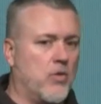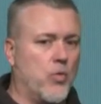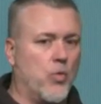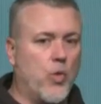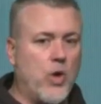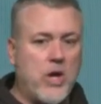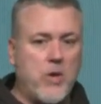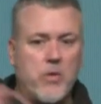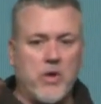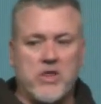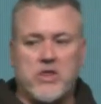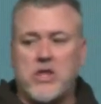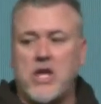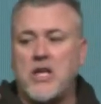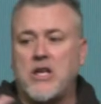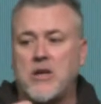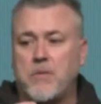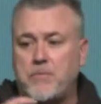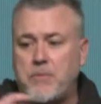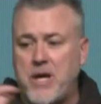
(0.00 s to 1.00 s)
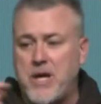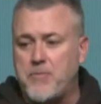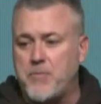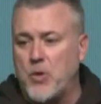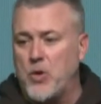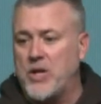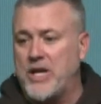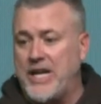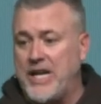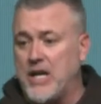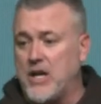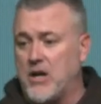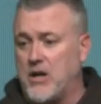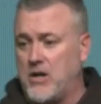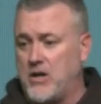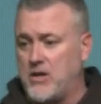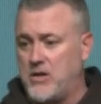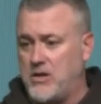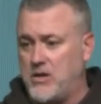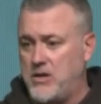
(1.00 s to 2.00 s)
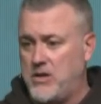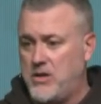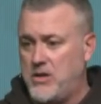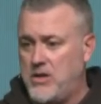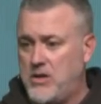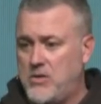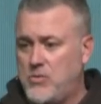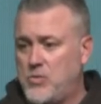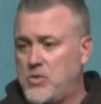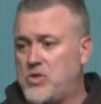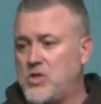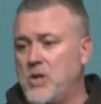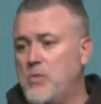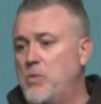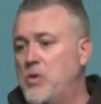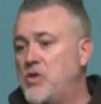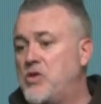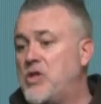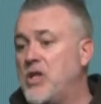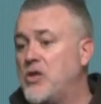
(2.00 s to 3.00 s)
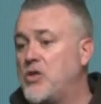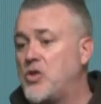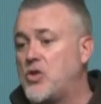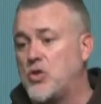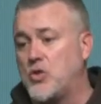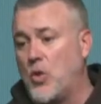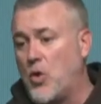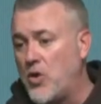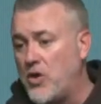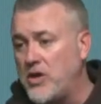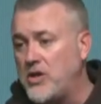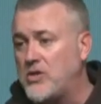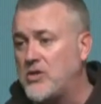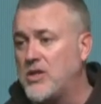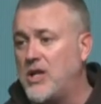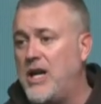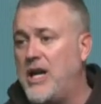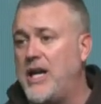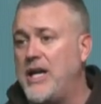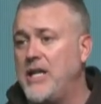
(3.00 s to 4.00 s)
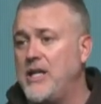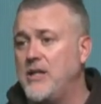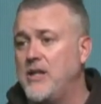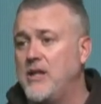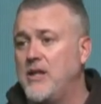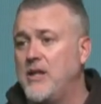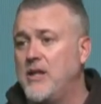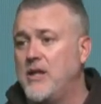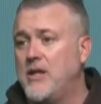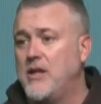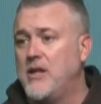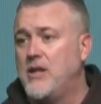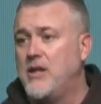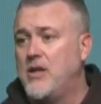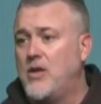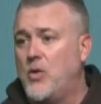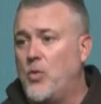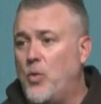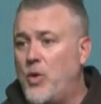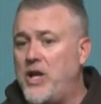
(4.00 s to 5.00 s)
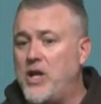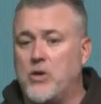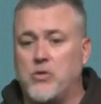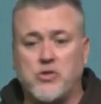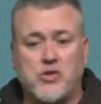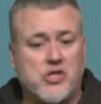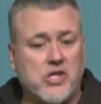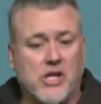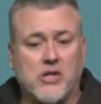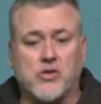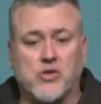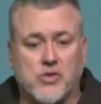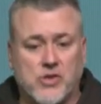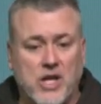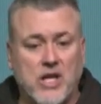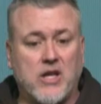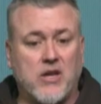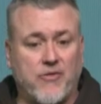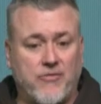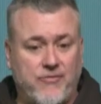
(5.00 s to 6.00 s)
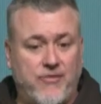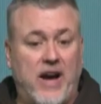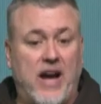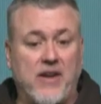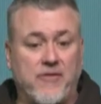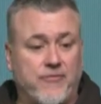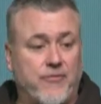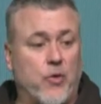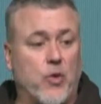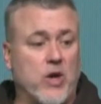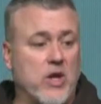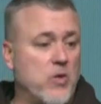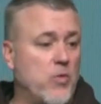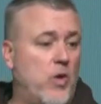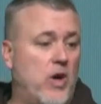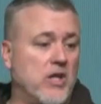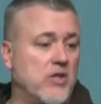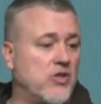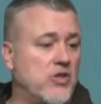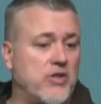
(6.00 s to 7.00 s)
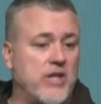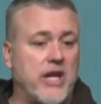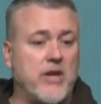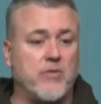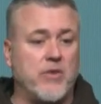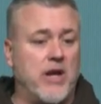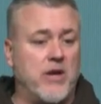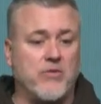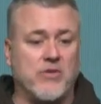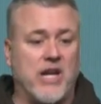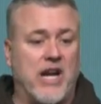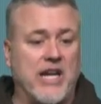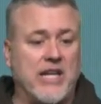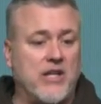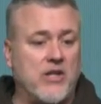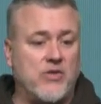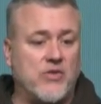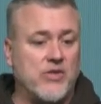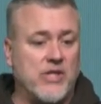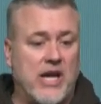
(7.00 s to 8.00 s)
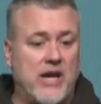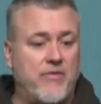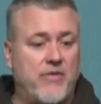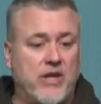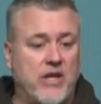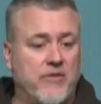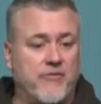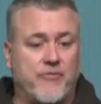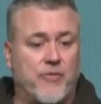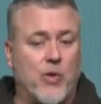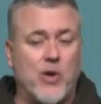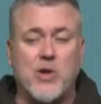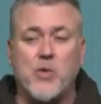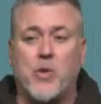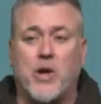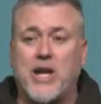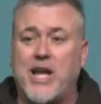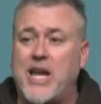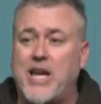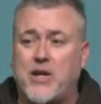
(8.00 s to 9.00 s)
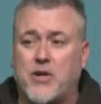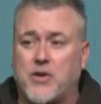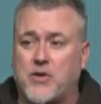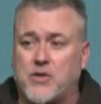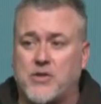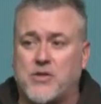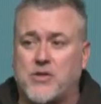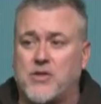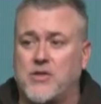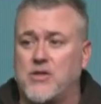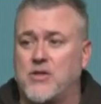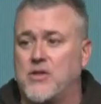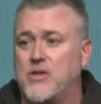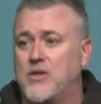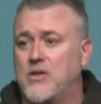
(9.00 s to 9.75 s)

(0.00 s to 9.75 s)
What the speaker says: We would think of people here. When someone says Storyside, we don't just think of 541 State Route 97 and 41 acres.